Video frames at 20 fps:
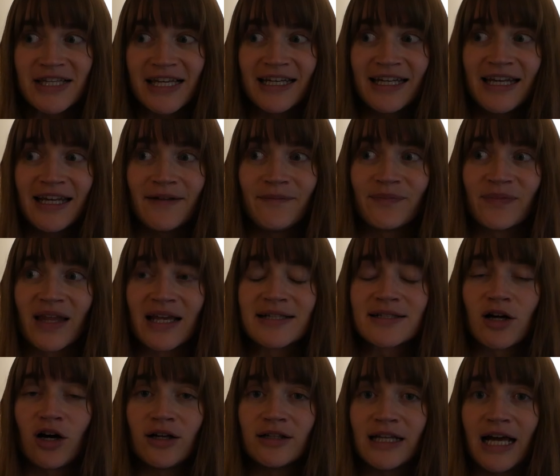in it. It's
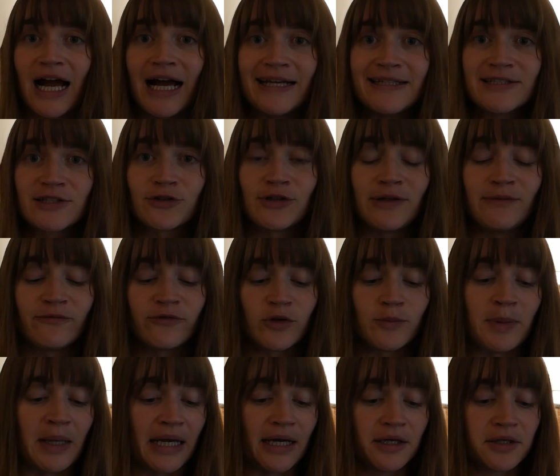called Ice Cream for
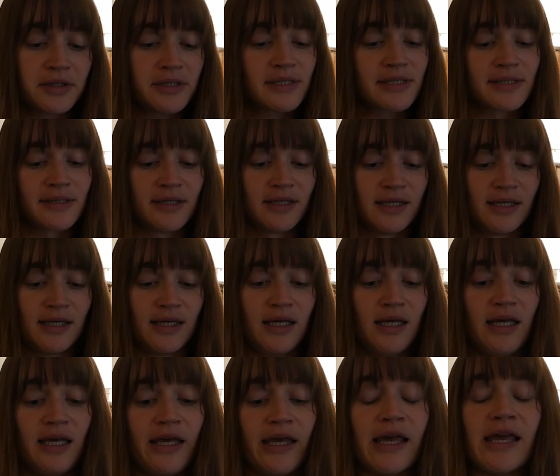Bears.
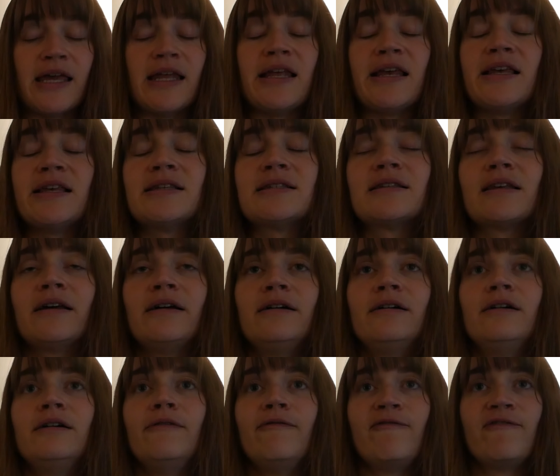It is
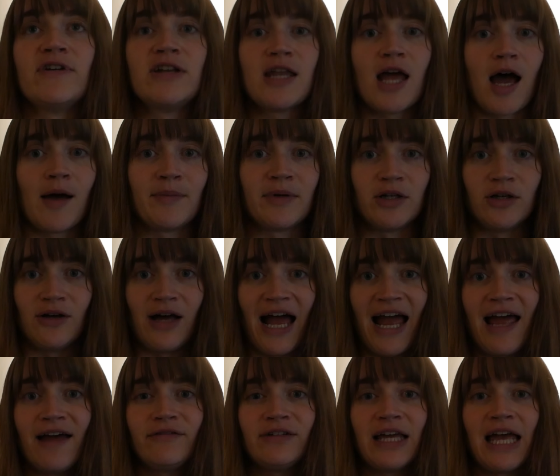phenomenal. I
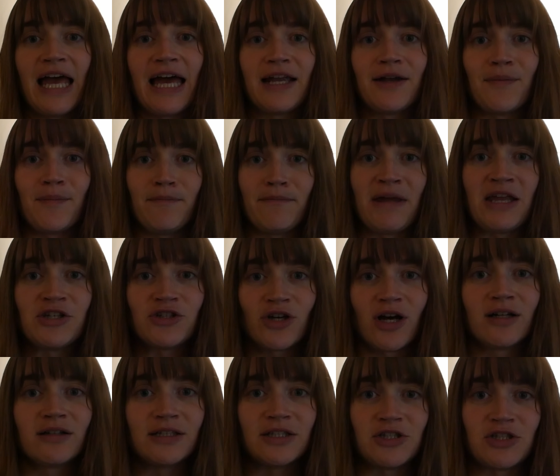haven't had mint
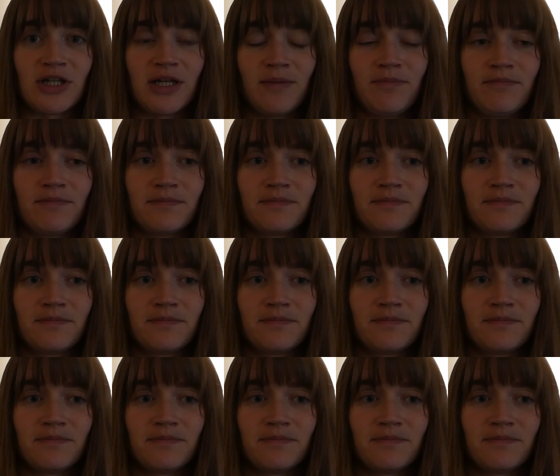chocolate chip